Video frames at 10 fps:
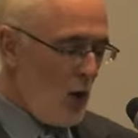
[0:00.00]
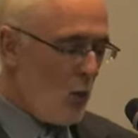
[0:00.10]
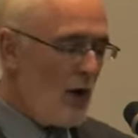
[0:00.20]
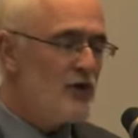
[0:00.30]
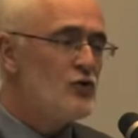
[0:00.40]

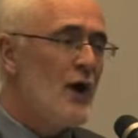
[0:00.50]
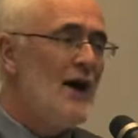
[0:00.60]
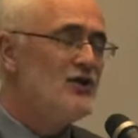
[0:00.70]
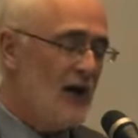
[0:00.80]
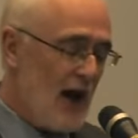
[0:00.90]
One
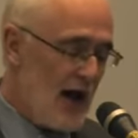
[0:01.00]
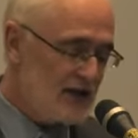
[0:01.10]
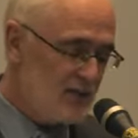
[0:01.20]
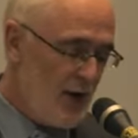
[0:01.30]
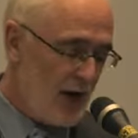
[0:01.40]
tragic
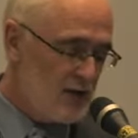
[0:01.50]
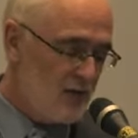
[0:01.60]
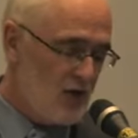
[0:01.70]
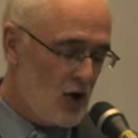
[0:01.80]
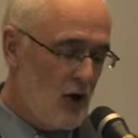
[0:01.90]
aspect
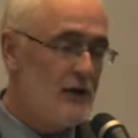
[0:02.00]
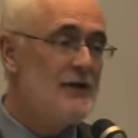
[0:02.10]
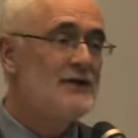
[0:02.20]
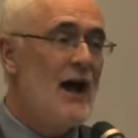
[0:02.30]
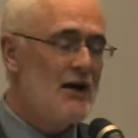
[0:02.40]
of the current
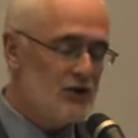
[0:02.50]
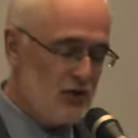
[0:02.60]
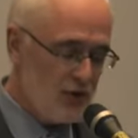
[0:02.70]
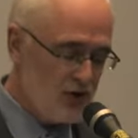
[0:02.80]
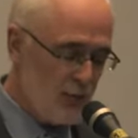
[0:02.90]

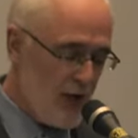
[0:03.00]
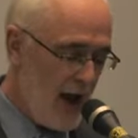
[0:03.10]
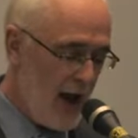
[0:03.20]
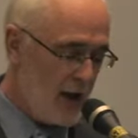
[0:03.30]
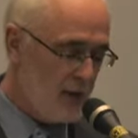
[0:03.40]
disaster in
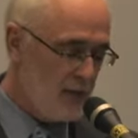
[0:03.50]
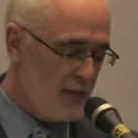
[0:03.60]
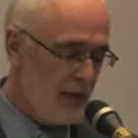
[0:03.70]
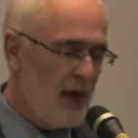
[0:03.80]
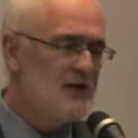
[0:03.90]
Japan
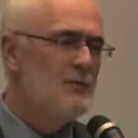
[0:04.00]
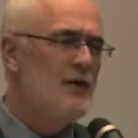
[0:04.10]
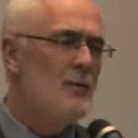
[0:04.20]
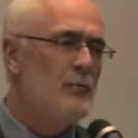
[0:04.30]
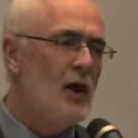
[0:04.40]
has
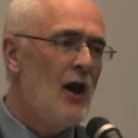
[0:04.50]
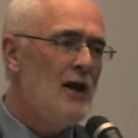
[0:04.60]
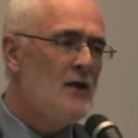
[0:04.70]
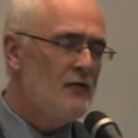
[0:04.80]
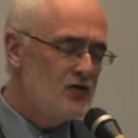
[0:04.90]
been the
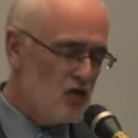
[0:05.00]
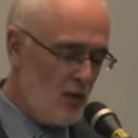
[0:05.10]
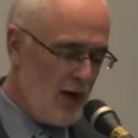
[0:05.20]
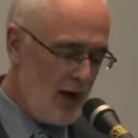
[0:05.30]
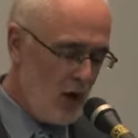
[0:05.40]
plight of
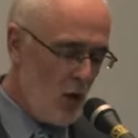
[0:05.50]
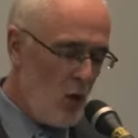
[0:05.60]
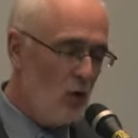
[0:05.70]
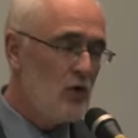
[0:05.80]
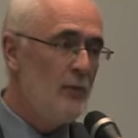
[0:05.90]
so many
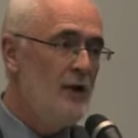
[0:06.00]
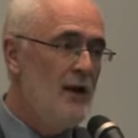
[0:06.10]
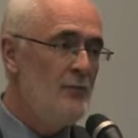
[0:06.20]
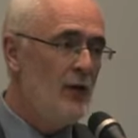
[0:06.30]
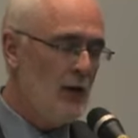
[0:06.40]
older
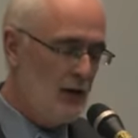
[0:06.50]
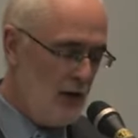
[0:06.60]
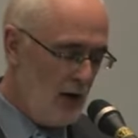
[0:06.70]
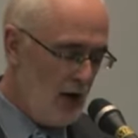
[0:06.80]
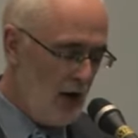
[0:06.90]
people
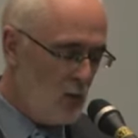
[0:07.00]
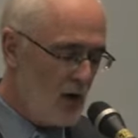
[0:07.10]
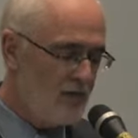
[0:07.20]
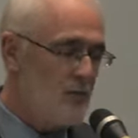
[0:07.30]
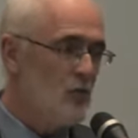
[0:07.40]
in
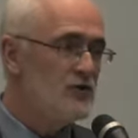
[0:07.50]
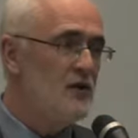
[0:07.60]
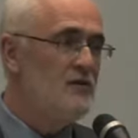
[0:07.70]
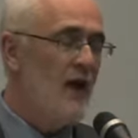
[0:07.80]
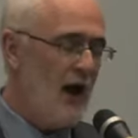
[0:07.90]
one of the most
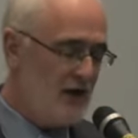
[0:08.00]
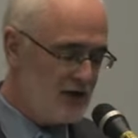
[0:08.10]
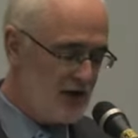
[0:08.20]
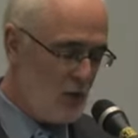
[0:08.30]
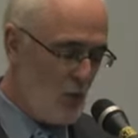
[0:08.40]

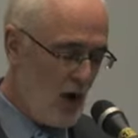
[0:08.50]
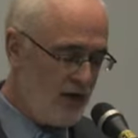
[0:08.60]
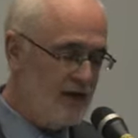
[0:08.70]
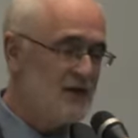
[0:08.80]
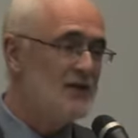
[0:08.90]
advanced and
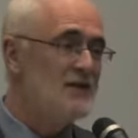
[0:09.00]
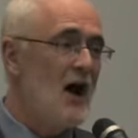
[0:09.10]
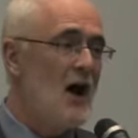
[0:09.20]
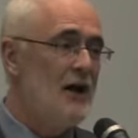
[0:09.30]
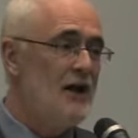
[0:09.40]
wealthy
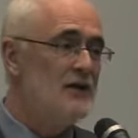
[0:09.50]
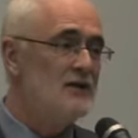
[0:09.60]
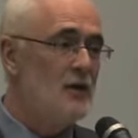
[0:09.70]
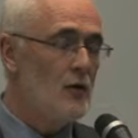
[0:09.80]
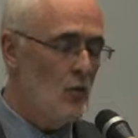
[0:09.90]

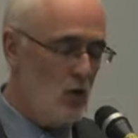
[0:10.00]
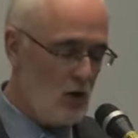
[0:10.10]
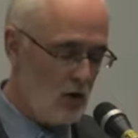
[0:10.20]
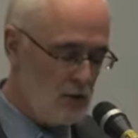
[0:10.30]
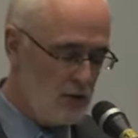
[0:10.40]
societies in the
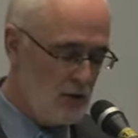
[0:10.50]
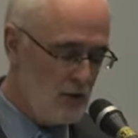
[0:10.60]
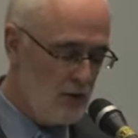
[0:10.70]
world.